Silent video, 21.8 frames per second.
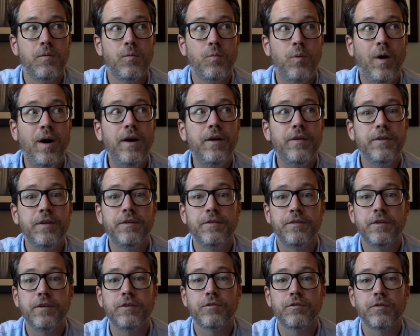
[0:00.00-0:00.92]
while these
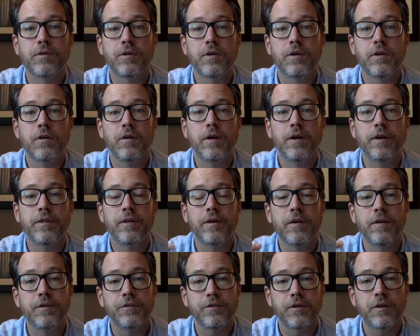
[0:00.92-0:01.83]
things are occurring,
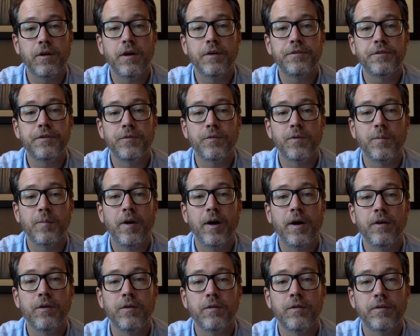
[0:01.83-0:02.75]
there is a constant
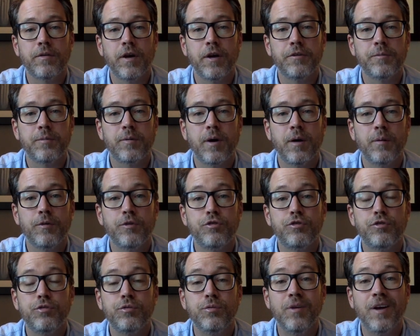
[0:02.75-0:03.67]
reminder of God's promise
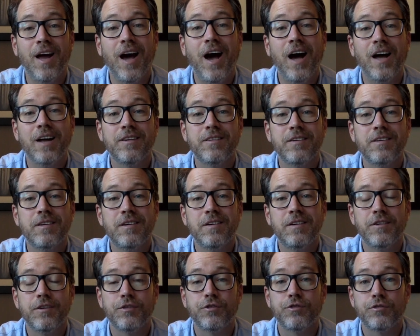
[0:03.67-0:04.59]
to not
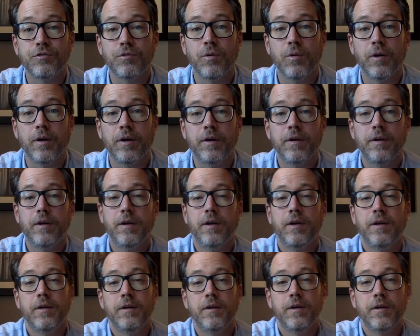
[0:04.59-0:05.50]
destroy
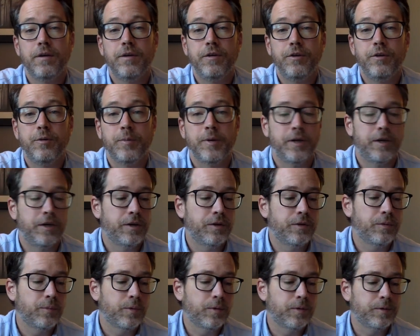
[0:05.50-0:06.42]
humanity
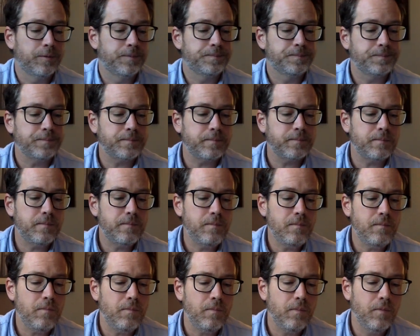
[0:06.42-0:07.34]

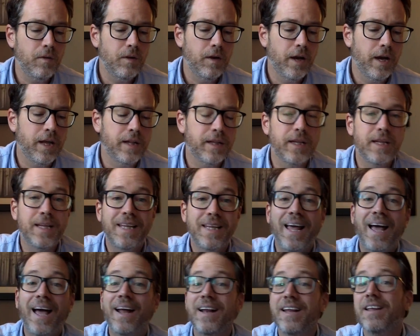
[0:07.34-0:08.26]
in the world. And that
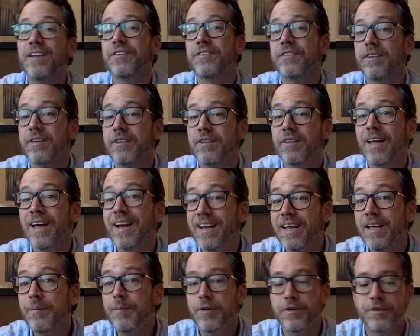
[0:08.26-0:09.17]
that, is an, that
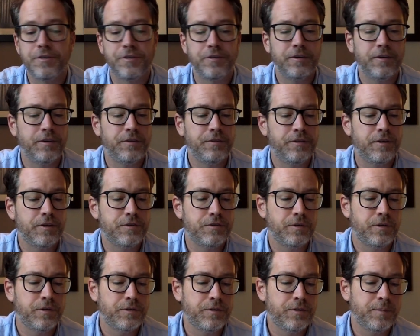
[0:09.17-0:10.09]
image is an
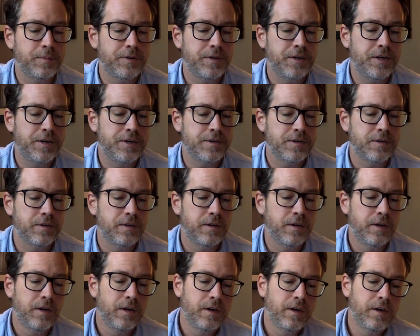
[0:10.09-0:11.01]
essential interpretation
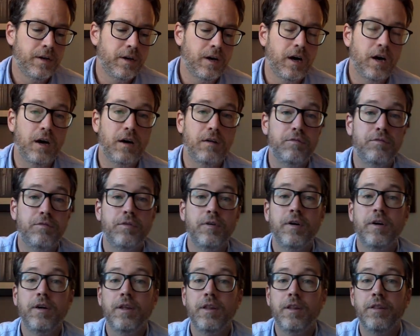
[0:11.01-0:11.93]
of
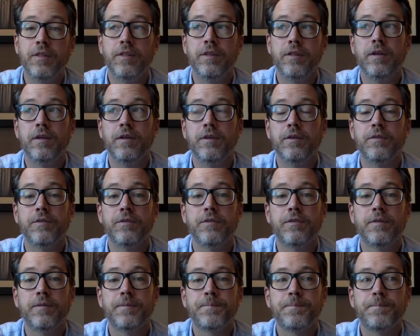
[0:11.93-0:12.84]

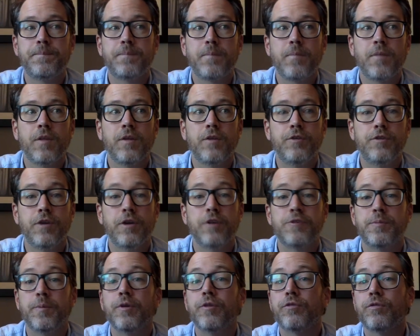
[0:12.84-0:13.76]
these
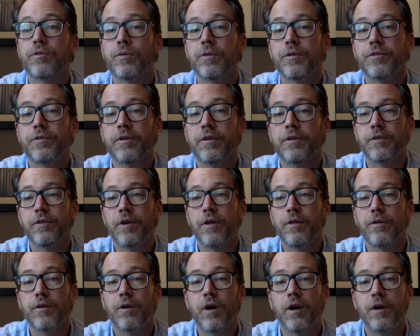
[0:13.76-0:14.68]
judgments, or as,
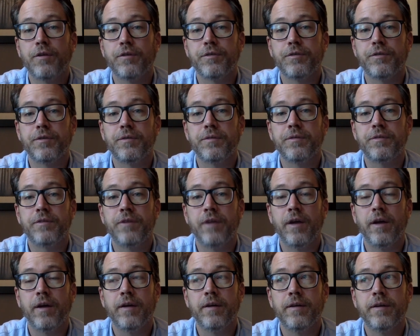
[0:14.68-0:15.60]
other authors have
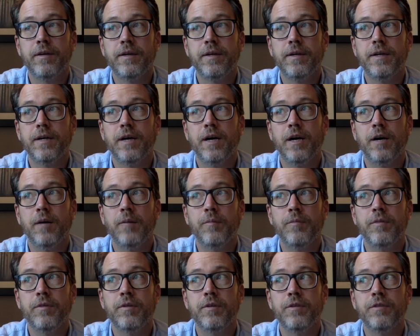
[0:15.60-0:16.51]
said, um,
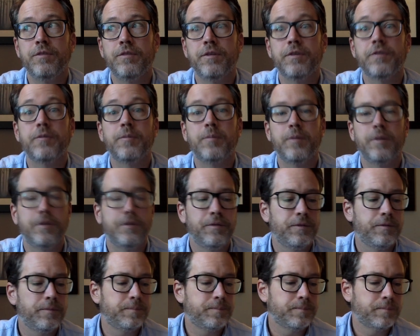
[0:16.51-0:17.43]
these
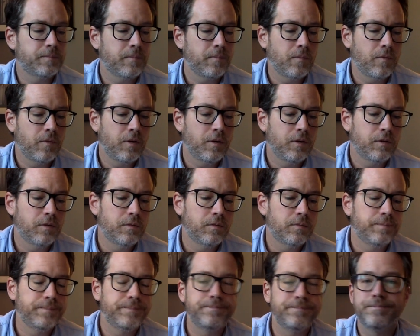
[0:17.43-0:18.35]
disciplines.
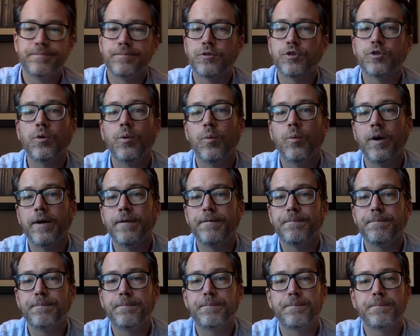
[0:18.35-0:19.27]
So what?
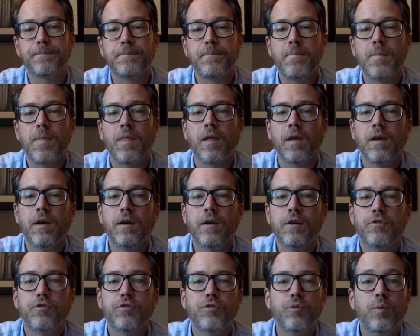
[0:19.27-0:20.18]

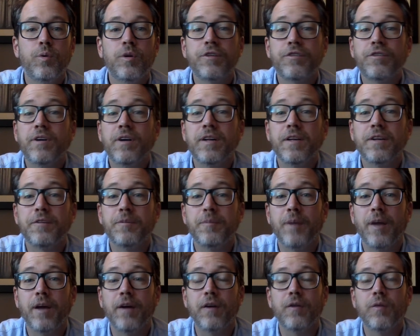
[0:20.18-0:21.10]
So what does all this
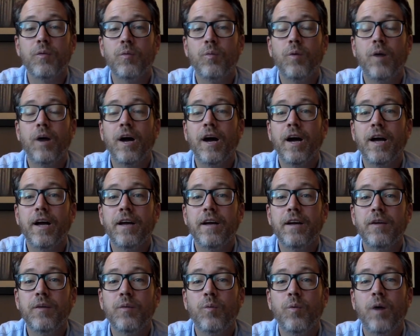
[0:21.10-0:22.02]
matter?
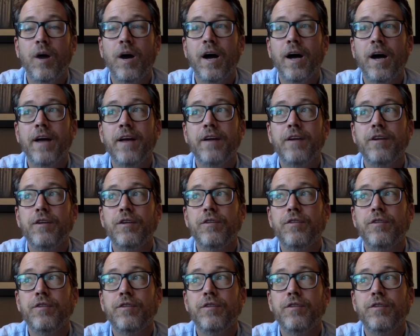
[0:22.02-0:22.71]
Why, why,